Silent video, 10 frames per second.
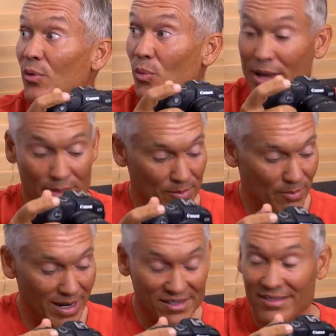with
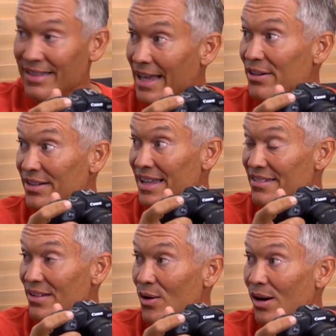my standard
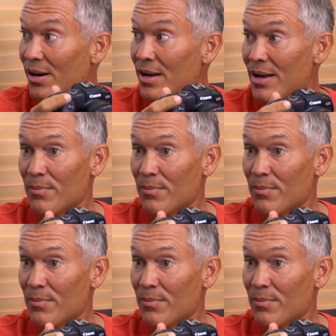DSLR,